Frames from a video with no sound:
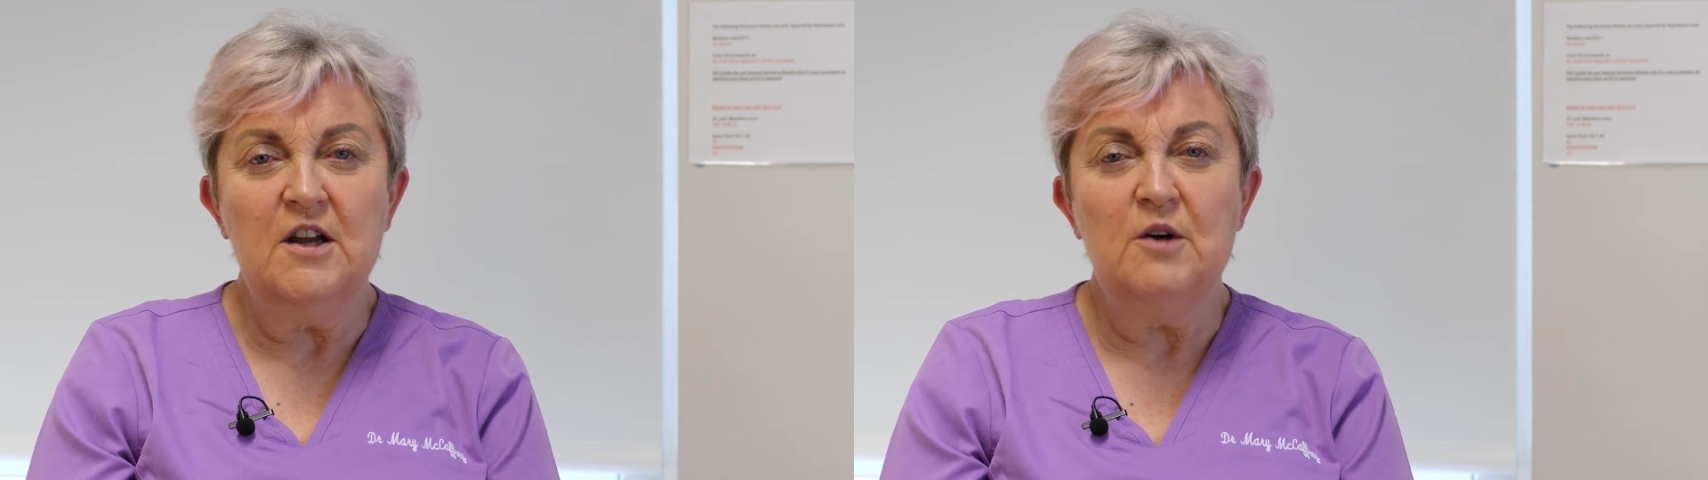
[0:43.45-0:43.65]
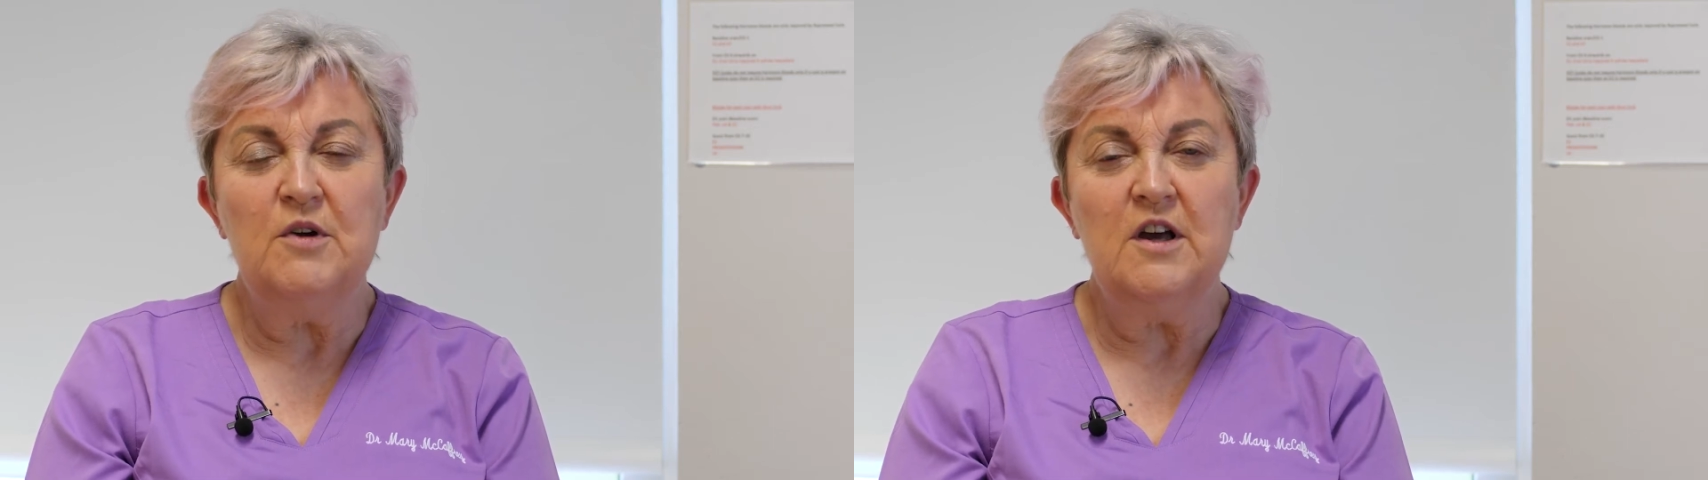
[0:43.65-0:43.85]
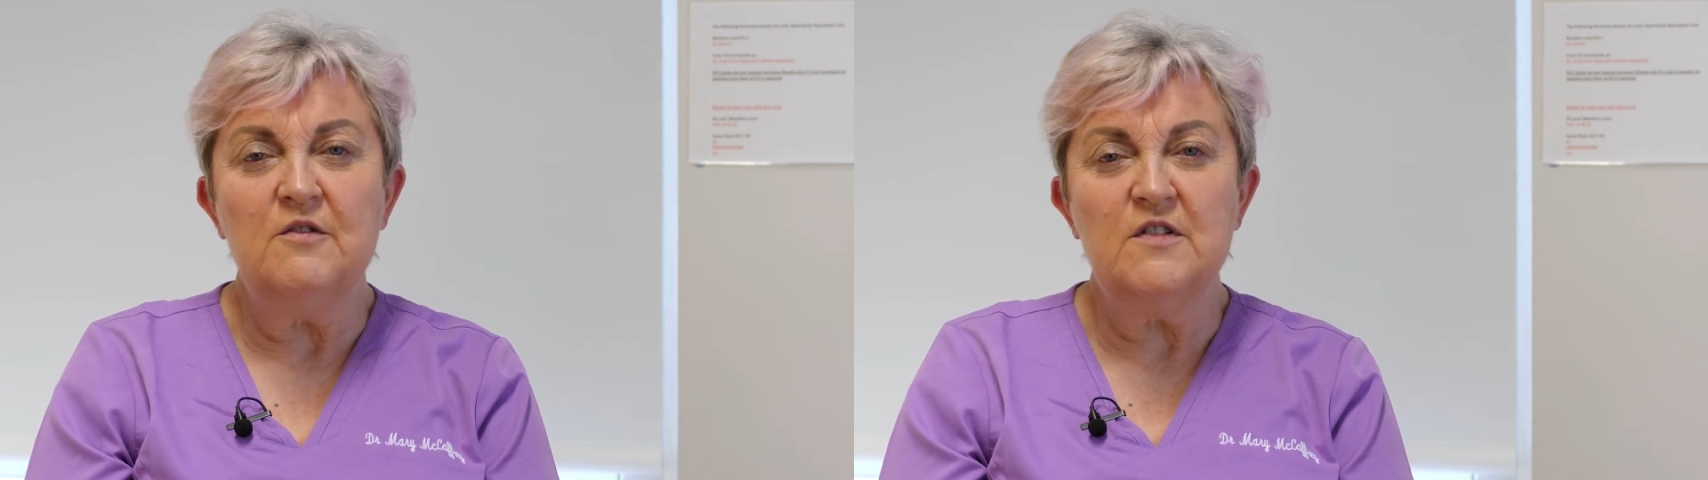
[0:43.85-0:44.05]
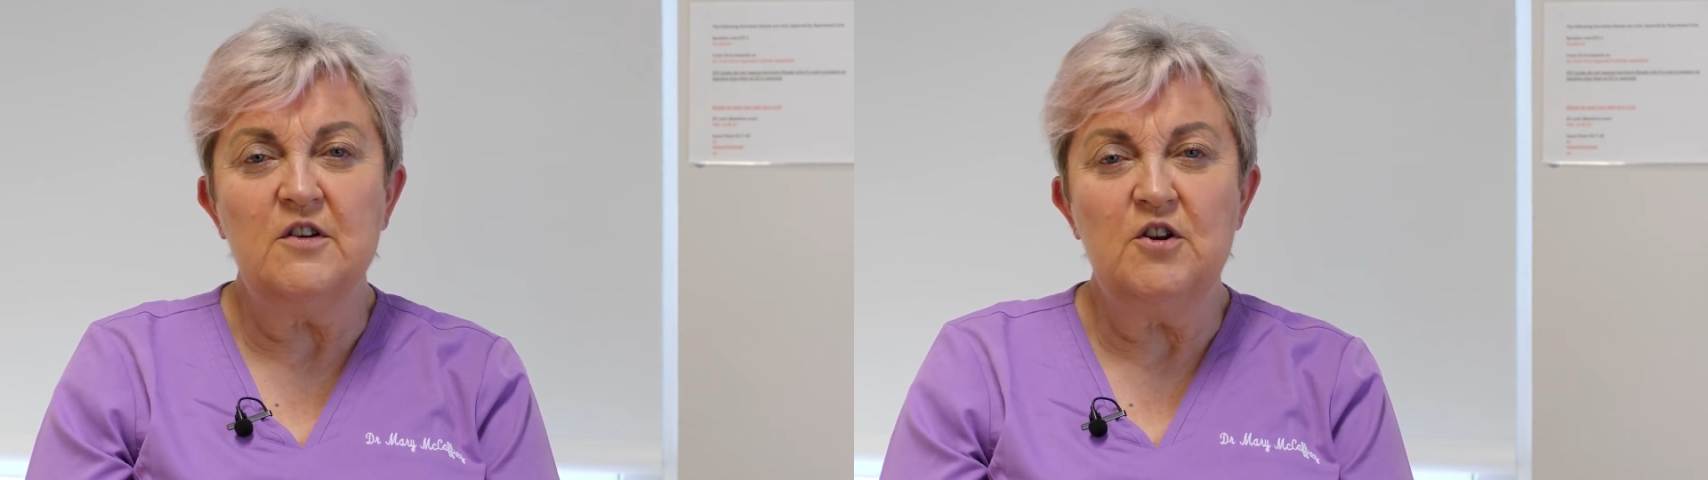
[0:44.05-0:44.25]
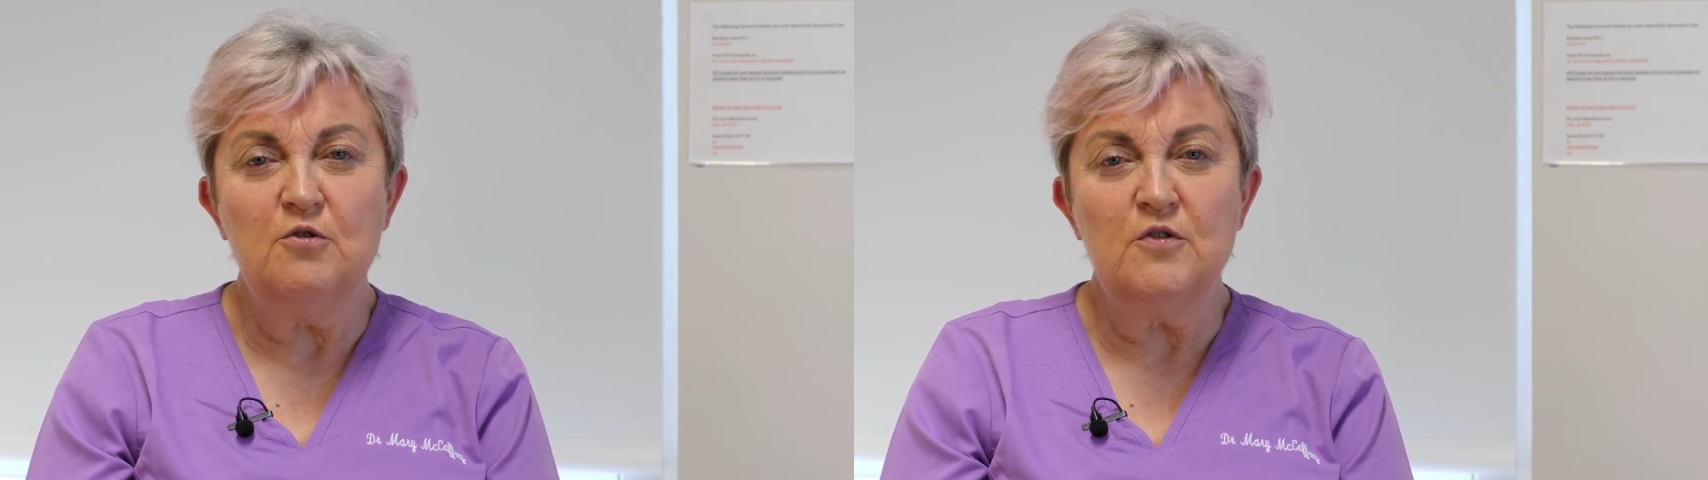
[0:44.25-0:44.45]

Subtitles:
and we have secure